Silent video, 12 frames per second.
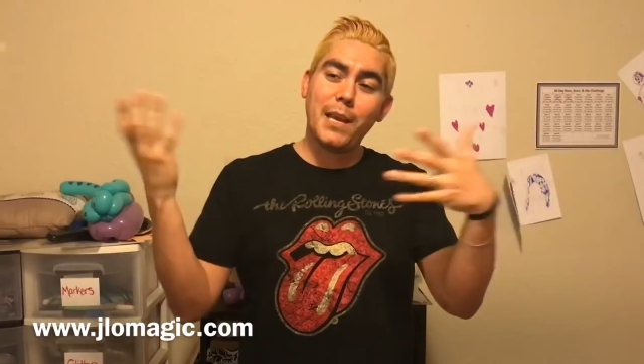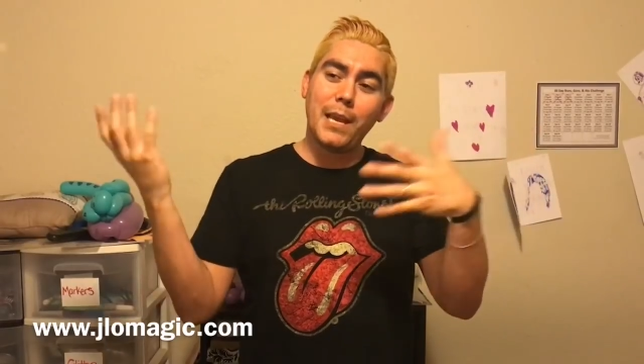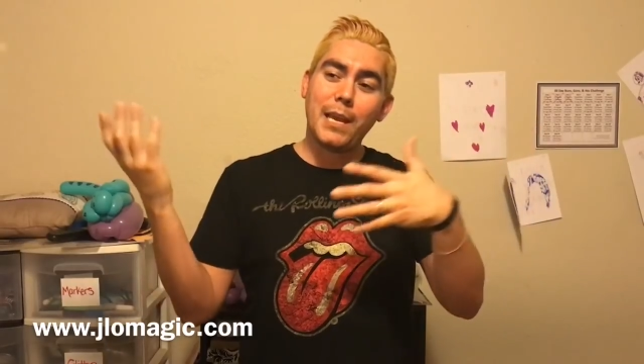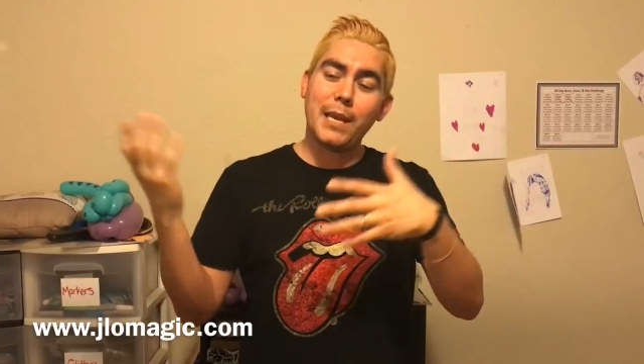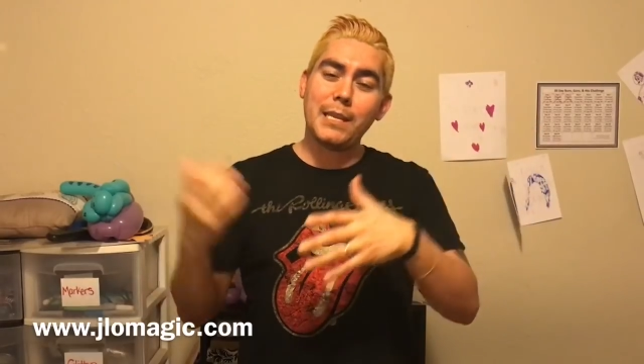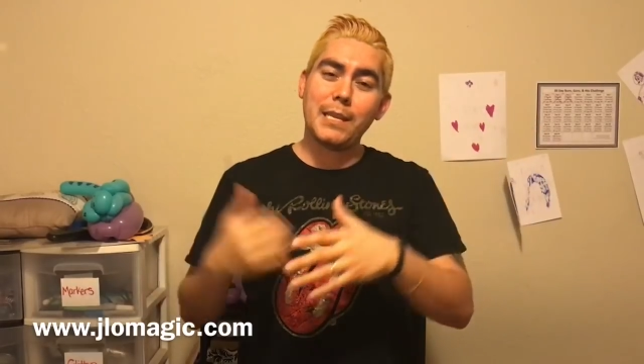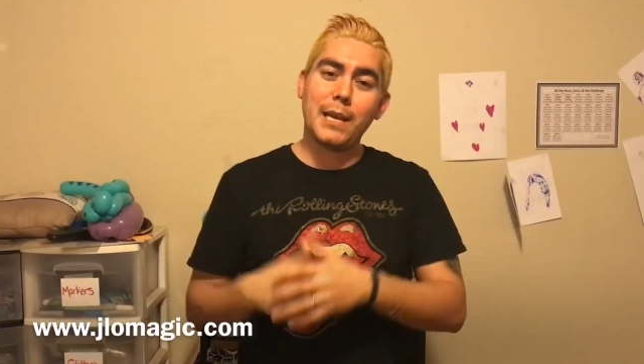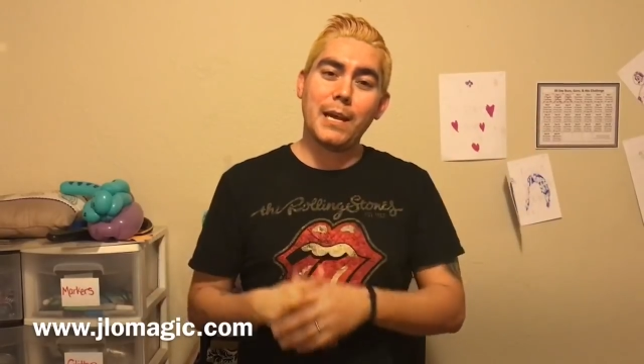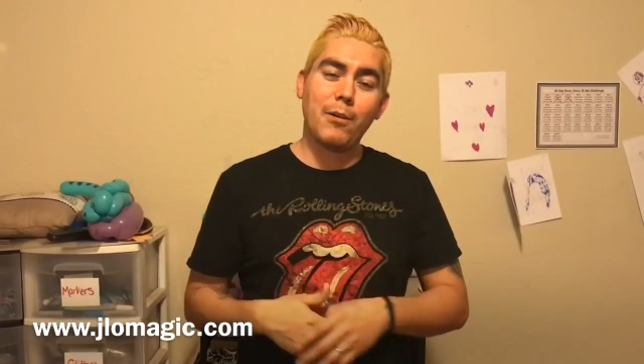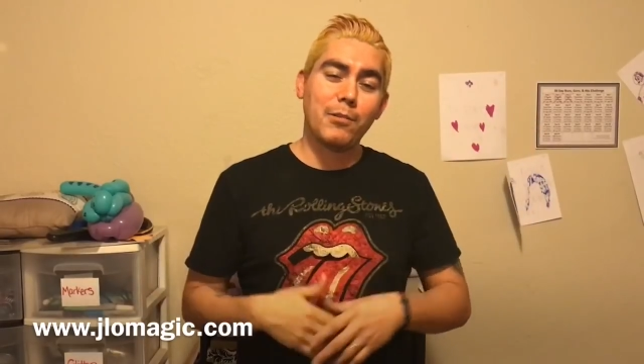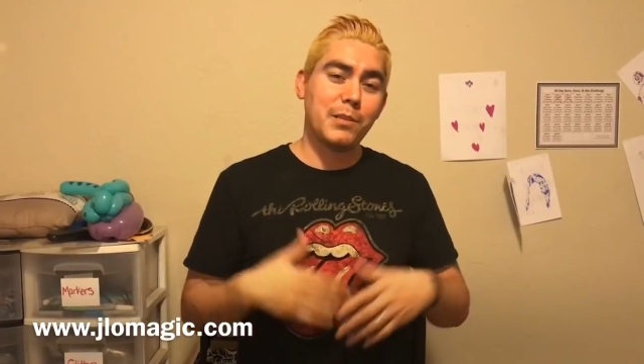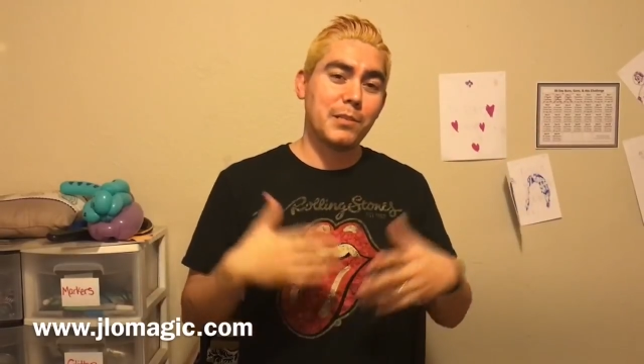and
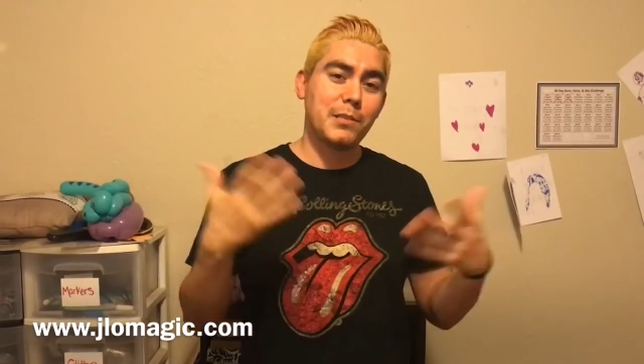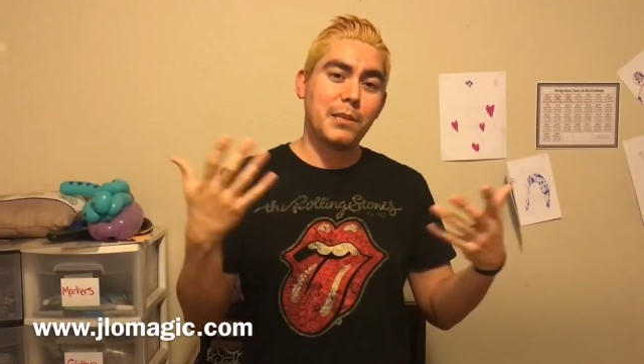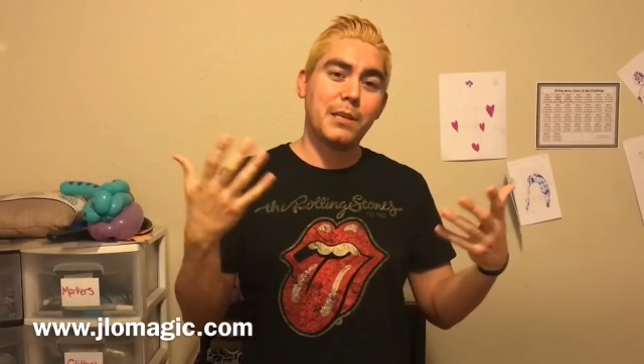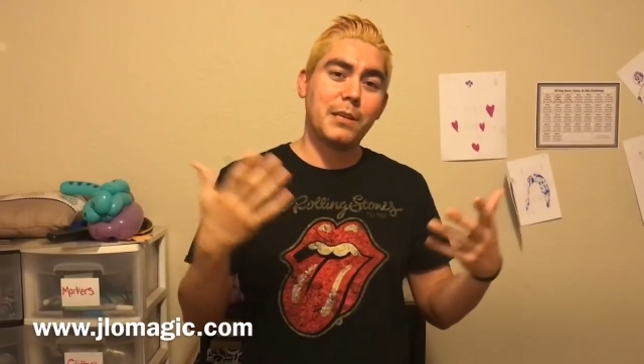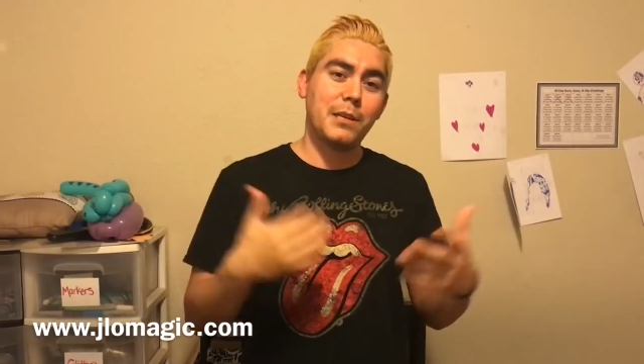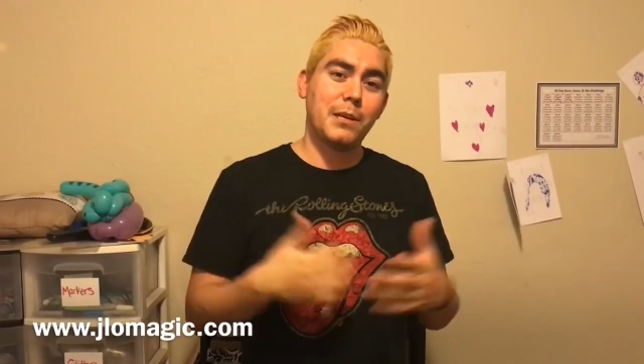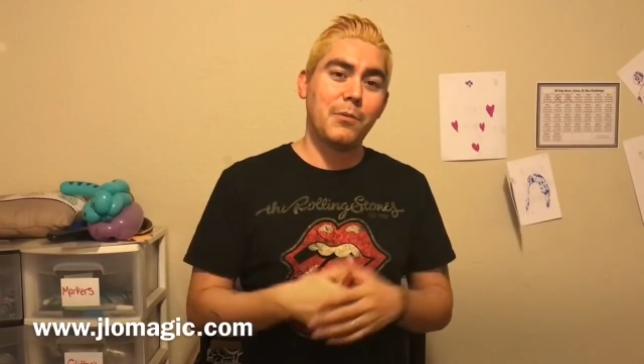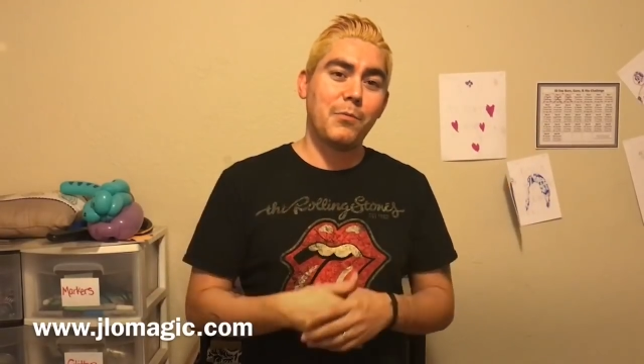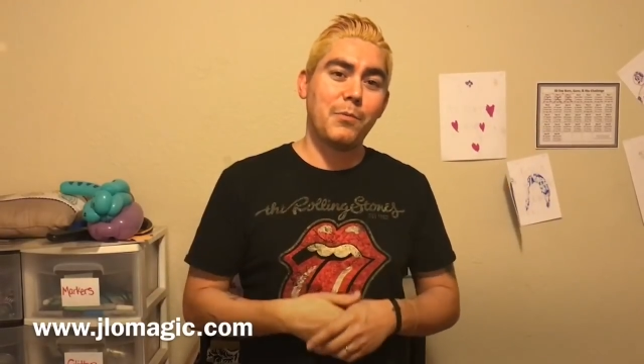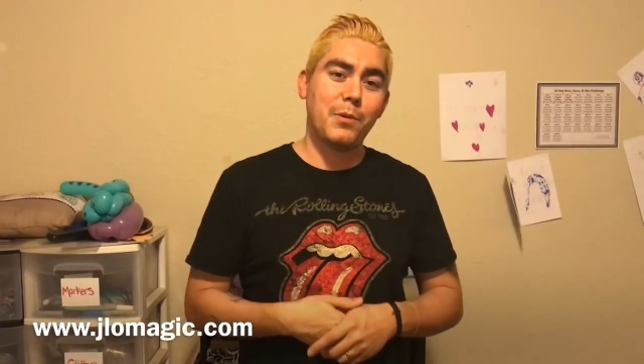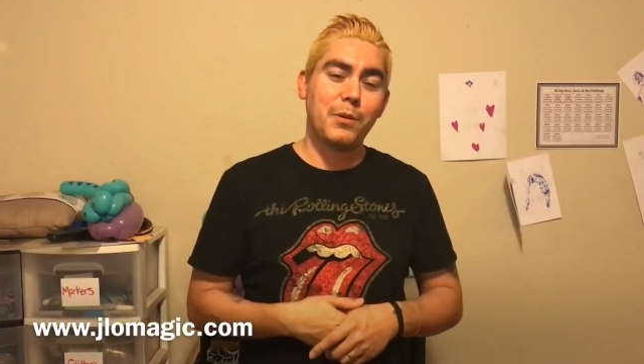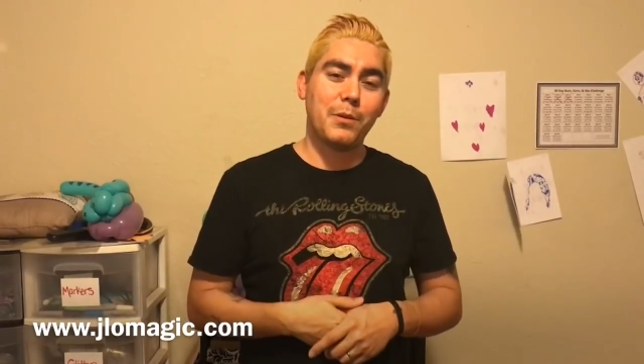or just
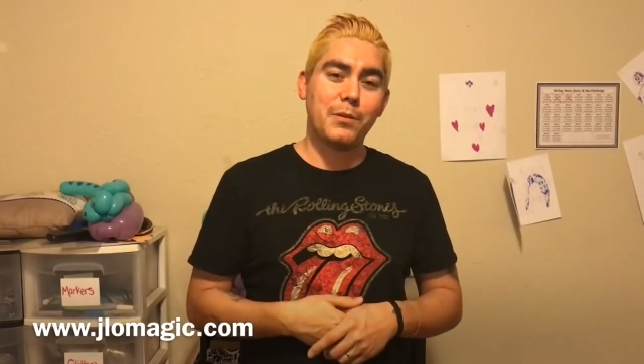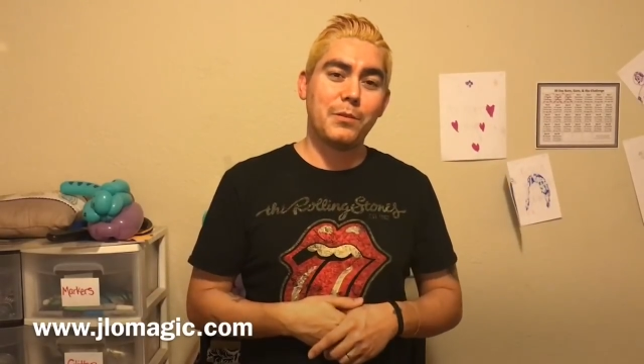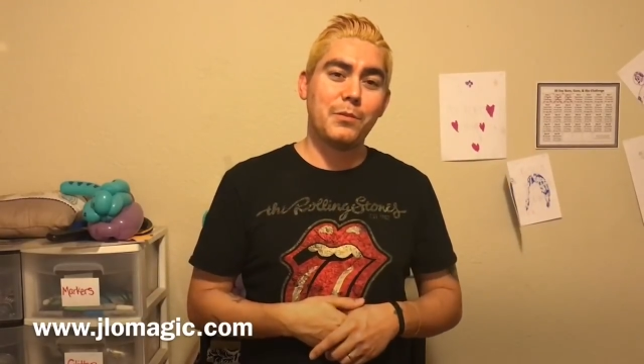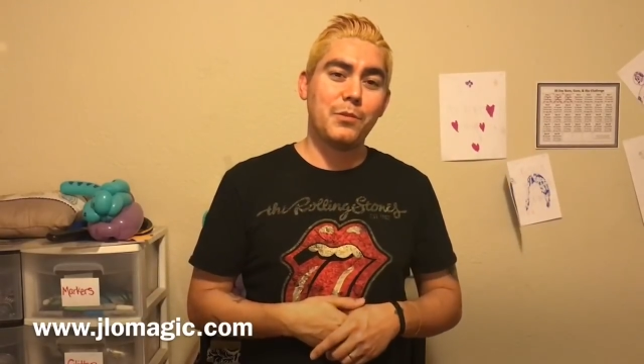a